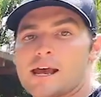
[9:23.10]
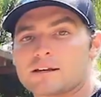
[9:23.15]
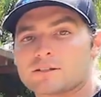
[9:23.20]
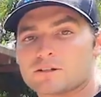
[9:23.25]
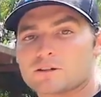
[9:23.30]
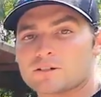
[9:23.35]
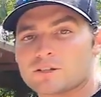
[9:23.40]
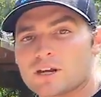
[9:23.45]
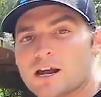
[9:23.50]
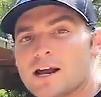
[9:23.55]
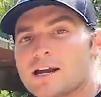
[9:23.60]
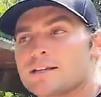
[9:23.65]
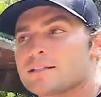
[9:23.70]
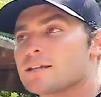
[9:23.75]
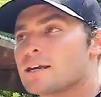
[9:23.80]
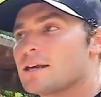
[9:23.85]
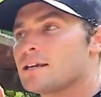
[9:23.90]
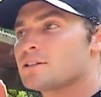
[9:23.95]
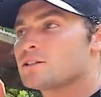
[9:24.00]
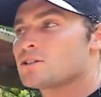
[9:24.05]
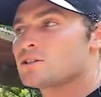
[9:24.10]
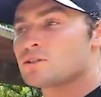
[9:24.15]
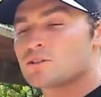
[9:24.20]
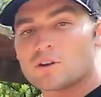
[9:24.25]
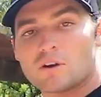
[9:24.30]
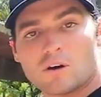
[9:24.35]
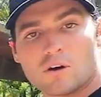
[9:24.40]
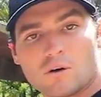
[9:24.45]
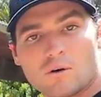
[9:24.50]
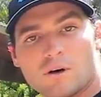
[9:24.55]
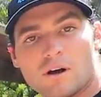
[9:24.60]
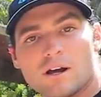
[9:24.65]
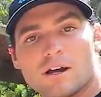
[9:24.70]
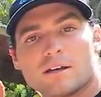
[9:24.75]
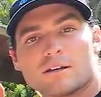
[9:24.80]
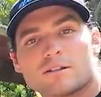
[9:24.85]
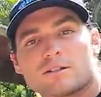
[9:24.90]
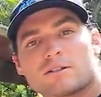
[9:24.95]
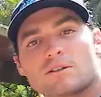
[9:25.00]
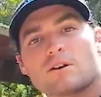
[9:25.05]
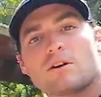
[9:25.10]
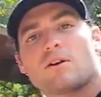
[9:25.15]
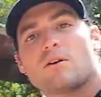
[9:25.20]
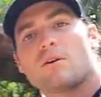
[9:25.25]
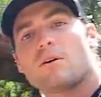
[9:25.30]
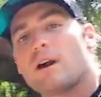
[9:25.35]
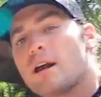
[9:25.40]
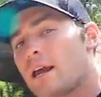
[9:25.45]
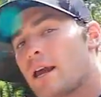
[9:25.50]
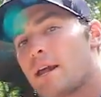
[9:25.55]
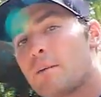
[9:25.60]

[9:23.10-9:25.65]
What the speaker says: Exercise is so